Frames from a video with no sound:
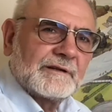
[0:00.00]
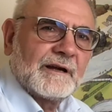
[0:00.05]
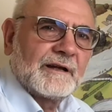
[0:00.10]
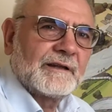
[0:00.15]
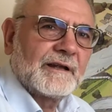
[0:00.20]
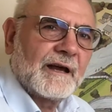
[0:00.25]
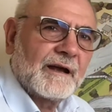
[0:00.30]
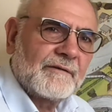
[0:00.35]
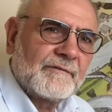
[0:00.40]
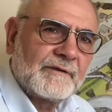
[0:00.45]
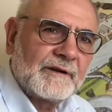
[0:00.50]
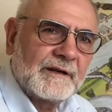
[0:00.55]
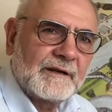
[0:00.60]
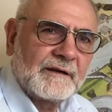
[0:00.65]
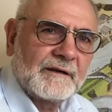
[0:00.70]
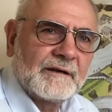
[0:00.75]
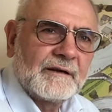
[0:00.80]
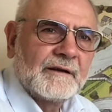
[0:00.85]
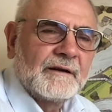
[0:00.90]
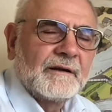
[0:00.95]
and
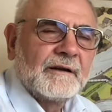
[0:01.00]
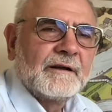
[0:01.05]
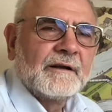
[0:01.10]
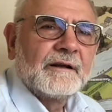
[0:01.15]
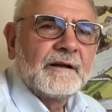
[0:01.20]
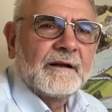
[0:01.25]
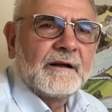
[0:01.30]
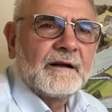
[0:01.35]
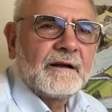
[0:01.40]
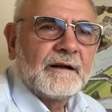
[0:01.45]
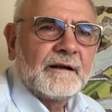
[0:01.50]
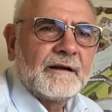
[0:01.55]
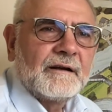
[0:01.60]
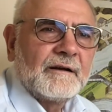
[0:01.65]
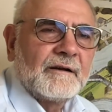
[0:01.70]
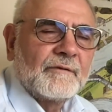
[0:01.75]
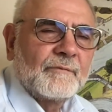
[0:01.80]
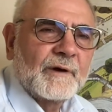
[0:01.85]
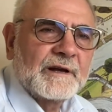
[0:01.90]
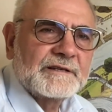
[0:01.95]
every
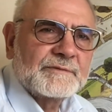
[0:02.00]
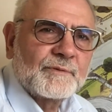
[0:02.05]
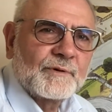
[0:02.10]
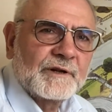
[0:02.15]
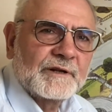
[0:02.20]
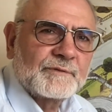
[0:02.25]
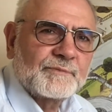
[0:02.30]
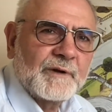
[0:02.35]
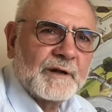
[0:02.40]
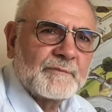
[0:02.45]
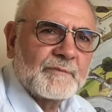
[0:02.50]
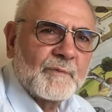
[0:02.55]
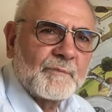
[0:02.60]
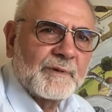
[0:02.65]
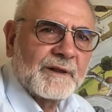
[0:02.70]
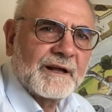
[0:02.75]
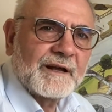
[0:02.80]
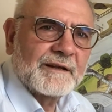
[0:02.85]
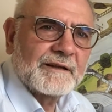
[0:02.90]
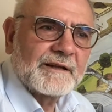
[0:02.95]
wastewater treatment
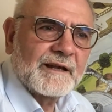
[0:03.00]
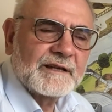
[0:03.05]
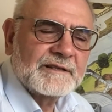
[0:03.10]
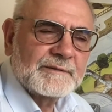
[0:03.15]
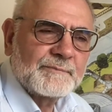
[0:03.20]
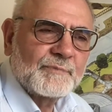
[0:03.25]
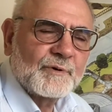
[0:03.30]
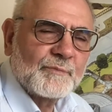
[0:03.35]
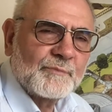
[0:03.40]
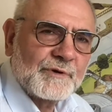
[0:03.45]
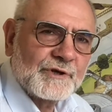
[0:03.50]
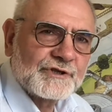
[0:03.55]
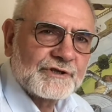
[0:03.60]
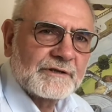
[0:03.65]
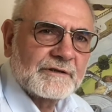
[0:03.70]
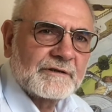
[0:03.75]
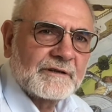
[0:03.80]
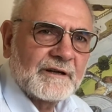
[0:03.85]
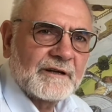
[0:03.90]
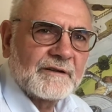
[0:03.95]
plant has a
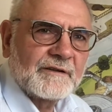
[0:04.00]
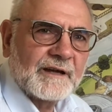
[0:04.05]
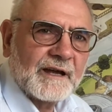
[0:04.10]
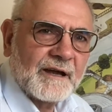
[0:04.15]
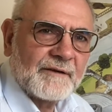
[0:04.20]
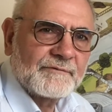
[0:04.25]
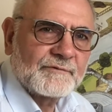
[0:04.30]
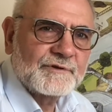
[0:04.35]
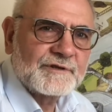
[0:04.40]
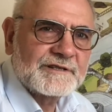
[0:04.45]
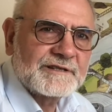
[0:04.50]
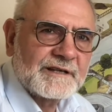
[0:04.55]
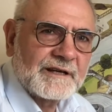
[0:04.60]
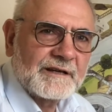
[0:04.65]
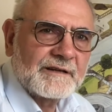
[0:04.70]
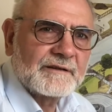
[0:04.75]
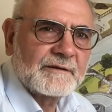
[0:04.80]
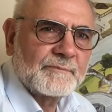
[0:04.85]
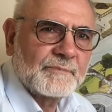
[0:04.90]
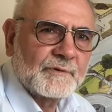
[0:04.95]
permission, and they have to stay
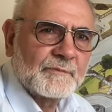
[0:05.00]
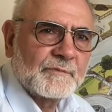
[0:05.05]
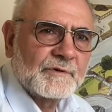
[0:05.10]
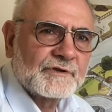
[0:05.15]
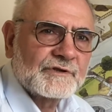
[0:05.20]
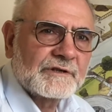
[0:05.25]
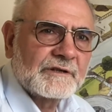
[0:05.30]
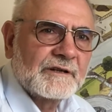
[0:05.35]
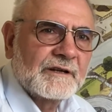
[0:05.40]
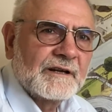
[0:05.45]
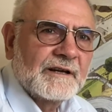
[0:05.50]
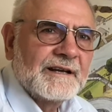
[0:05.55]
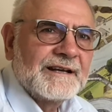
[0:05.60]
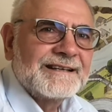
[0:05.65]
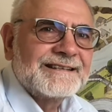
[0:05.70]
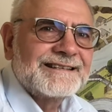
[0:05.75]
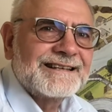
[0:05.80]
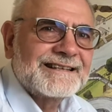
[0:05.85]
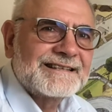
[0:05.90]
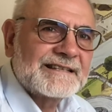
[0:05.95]
in the permission.
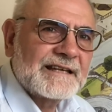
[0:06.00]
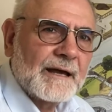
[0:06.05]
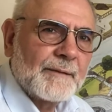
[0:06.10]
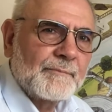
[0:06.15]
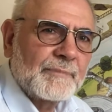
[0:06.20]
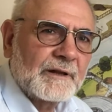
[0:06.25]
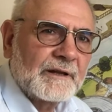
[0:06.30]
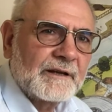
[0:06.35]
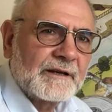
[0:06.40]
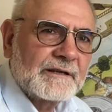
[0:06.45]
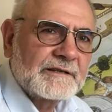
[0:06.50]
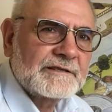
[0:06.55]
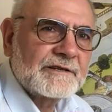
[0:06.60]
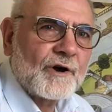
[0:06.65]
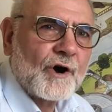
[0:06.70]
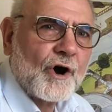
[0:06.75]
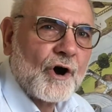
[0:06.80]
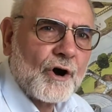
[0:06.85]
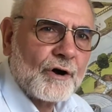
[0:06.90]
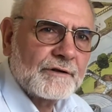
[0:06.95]
The sampling is an
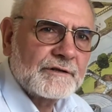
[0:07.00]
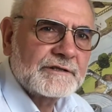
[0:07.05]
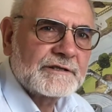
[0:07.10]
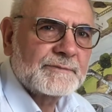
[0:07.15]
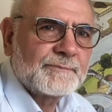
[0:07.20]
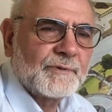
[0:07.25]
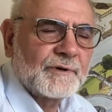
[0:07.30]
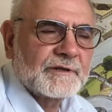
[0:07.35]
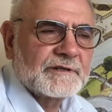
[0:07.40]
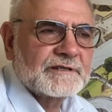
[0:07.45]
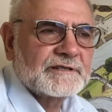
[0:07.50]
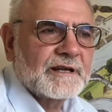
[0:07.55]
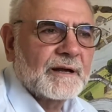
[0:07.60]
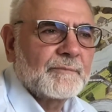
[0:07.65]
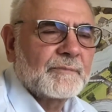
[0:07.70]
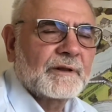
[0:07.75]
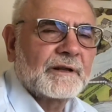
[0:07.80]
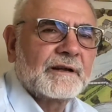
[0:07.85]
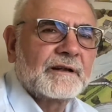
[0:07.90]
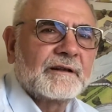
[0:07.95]
on-spot
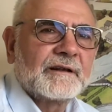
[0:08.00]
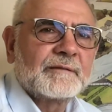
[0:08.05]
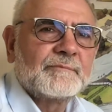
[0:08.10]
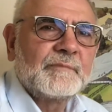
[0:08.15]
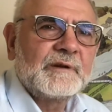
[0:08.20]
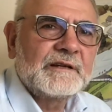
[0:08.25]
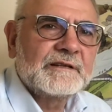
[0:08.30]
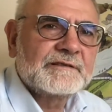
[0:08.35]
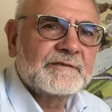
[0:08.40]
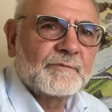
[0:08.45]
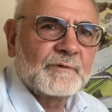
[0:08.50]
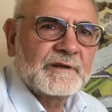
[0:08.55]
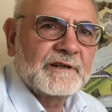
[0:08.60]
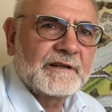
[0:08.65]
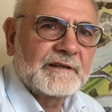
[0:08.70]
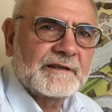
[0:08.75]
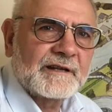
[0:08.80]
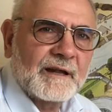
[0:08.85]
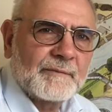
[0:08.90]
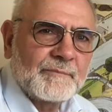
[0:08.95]
sampling. That means
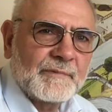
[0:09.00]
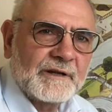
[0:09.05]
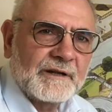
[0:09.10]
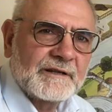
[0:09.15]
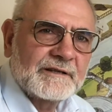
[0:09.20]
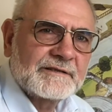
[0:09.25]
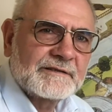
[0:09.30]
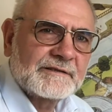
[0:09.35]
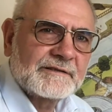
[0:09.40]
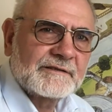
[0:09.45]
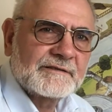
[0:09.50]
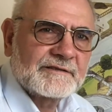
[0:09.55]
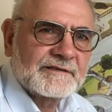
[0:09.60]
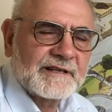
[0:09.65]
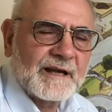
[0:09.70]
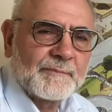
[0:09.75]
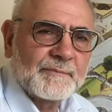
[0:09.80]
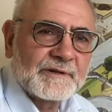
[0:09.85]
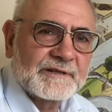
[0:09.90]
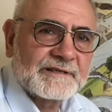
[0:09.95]
within 10 minutes,
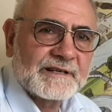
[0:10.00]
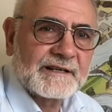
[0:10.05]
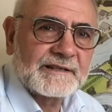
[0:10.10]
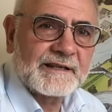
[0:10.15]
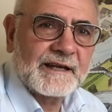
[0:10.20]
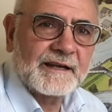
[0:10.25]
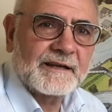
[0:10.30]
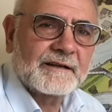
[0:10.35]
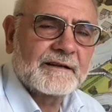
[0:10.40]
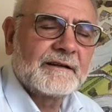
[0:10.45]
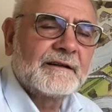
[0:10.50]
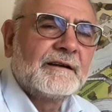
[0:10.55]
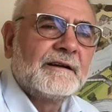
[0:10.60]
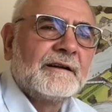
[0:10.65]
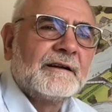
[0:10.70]
samples are taken